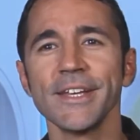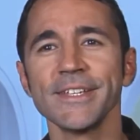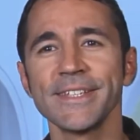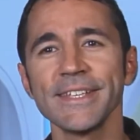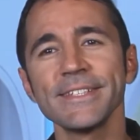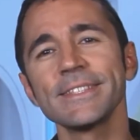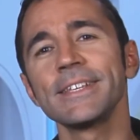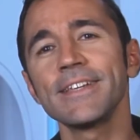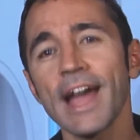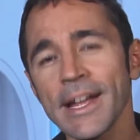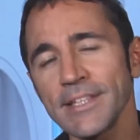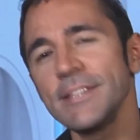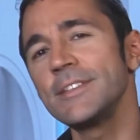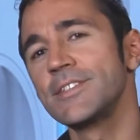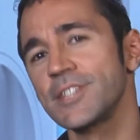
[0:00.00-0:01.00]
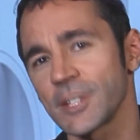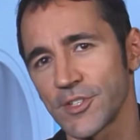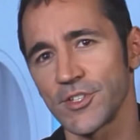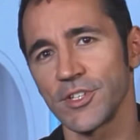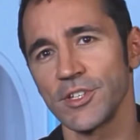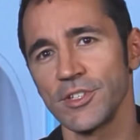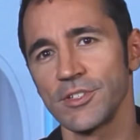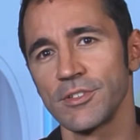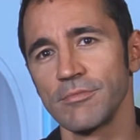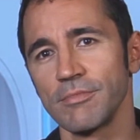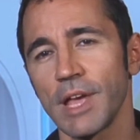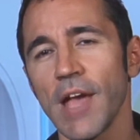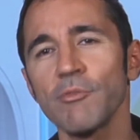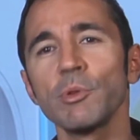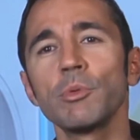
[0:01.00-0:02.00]
Since the 1960s,
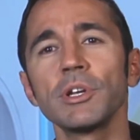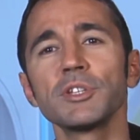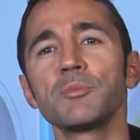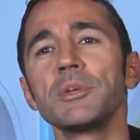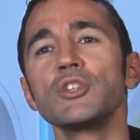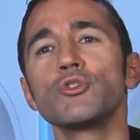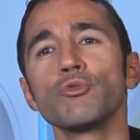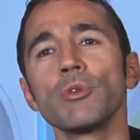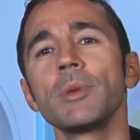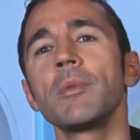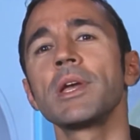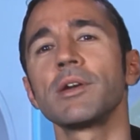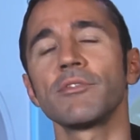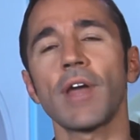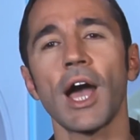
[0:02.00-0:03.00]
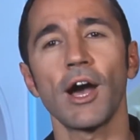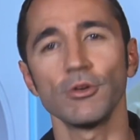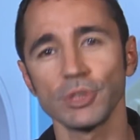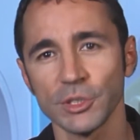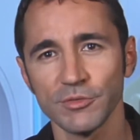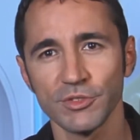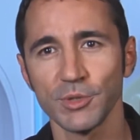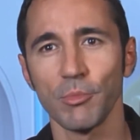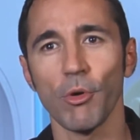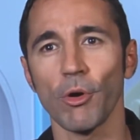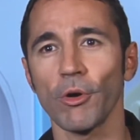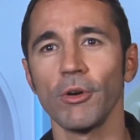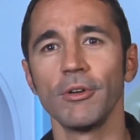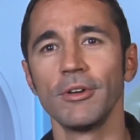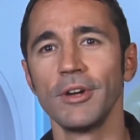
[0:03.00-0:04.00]
everyone's been dreaming of the house of
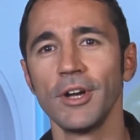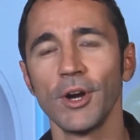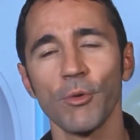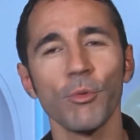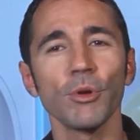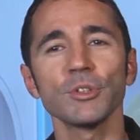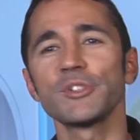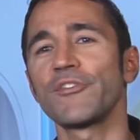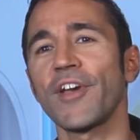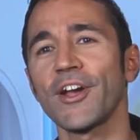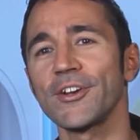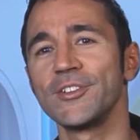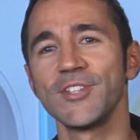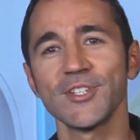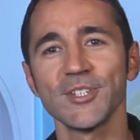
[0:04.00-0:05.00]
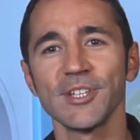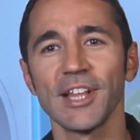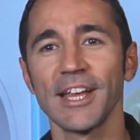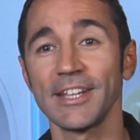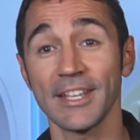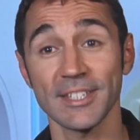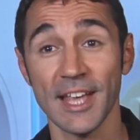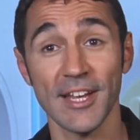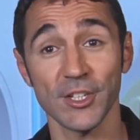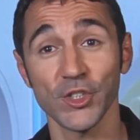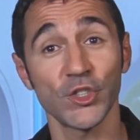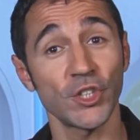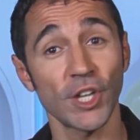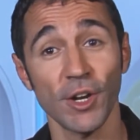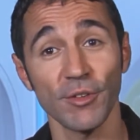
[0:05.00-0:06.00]
tomorrow. World's Fair and Disneyland has had
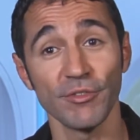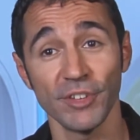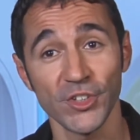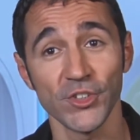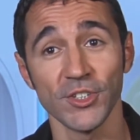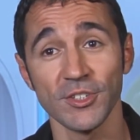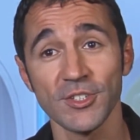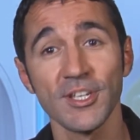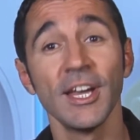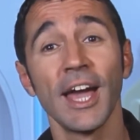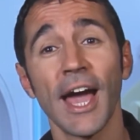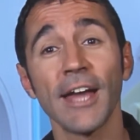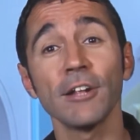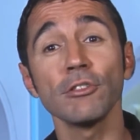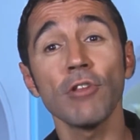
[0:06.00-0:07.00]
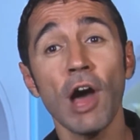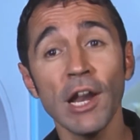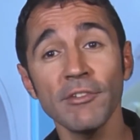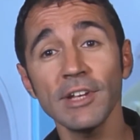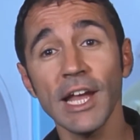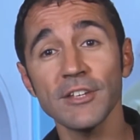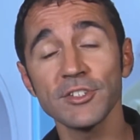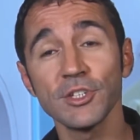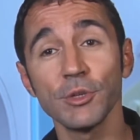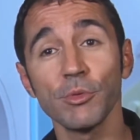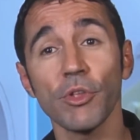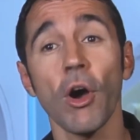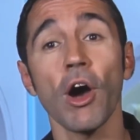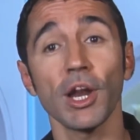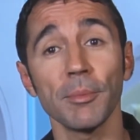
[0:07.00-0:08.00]
its share of visions, and a lot of it has to do with
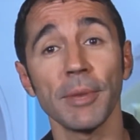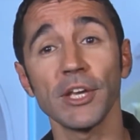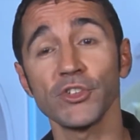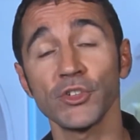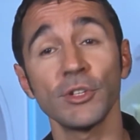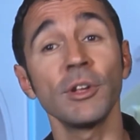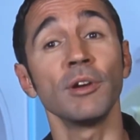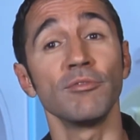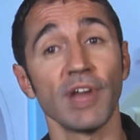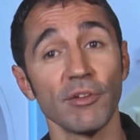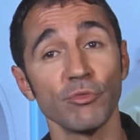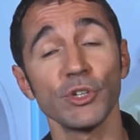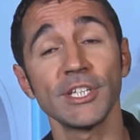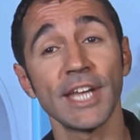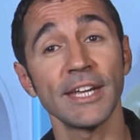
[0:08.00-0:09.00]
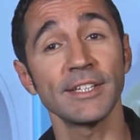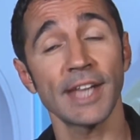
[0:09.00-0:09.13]
automation of everyday